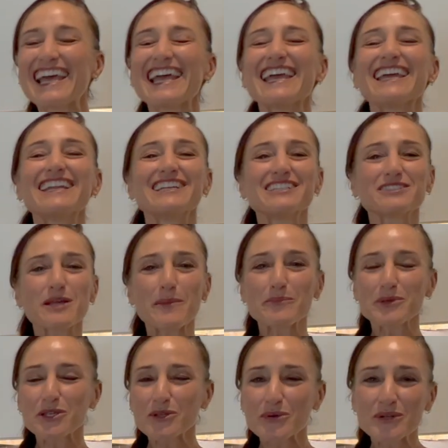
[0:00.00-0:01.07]
It is
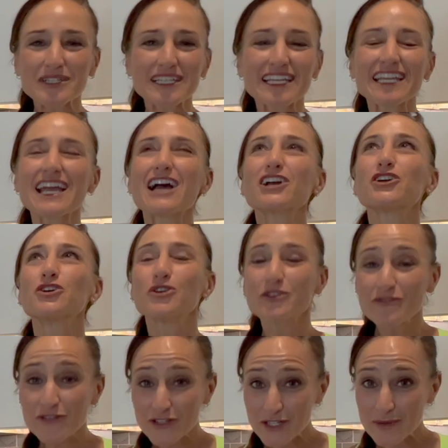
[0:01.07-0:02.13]
purely good
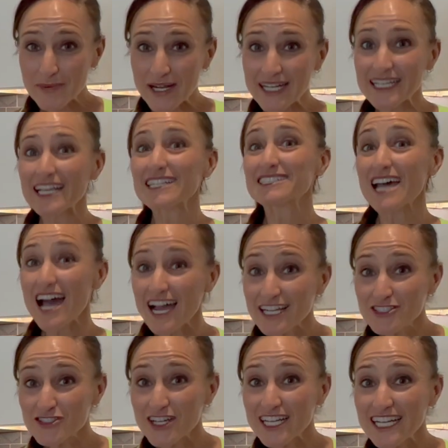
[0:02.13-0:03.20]
for your body. It's
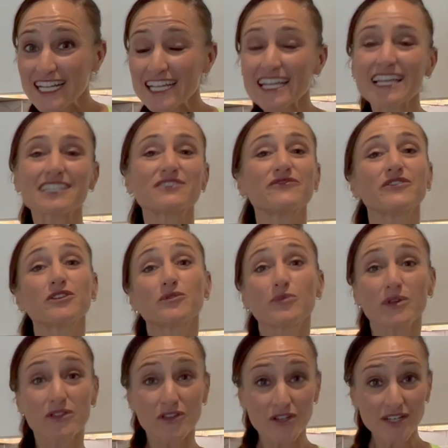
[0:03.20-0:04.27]
hydrating, it's filled
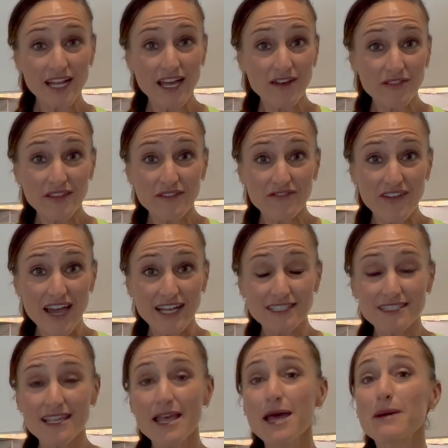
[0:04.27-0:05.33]
with good healthy fats,
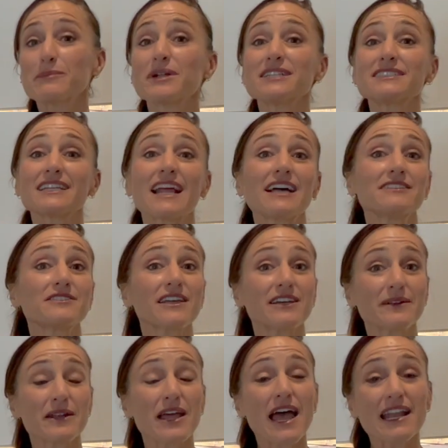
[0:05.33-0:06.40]
plus it has that
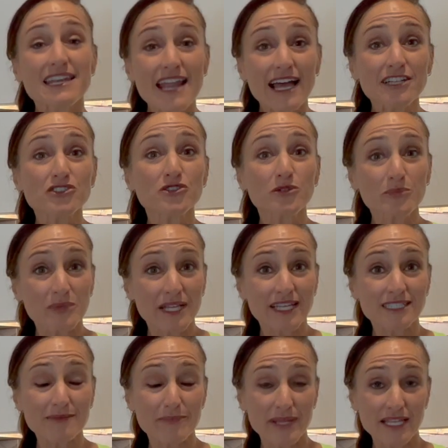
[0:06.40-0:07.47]
natural
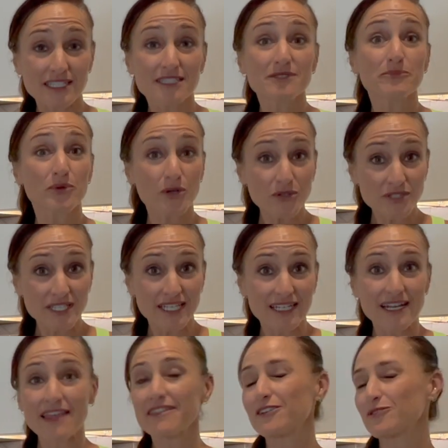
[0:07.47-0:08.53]
plant-based protein
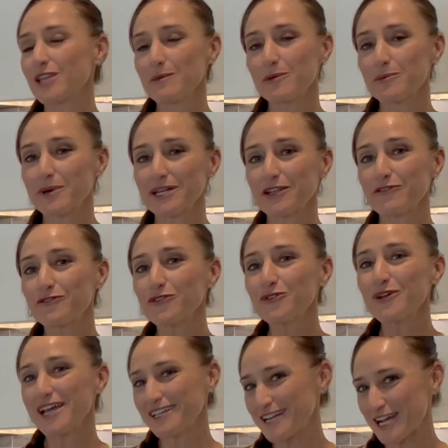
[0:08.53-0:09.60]
that'll keep your body full
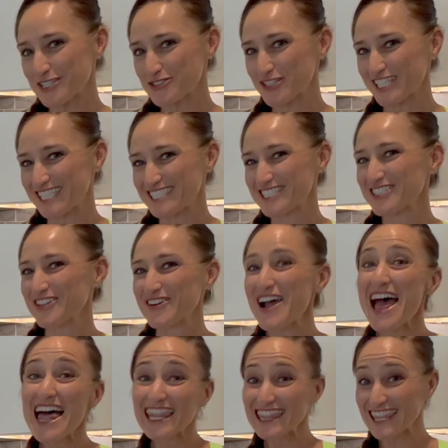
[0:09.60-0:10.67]
and hydrated. So
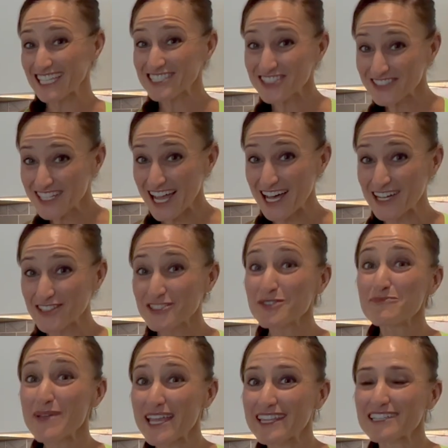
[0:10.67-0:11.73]
let's learn how to
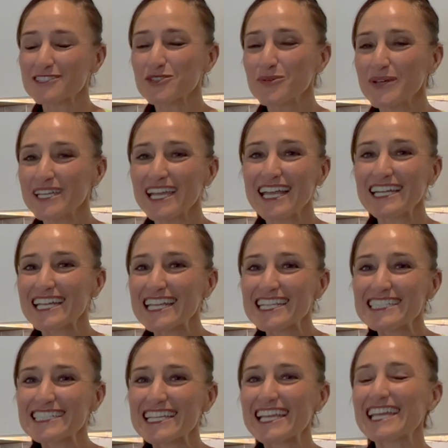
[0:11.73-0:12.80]
make this quick and
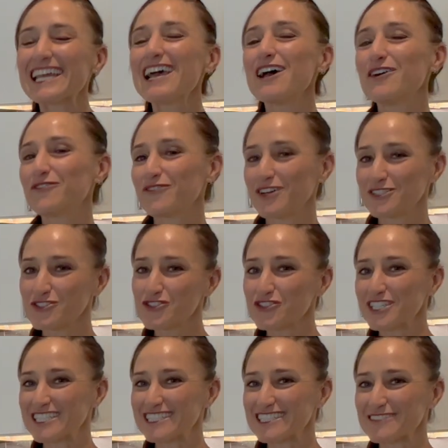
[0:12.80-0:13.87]
easy fun treat.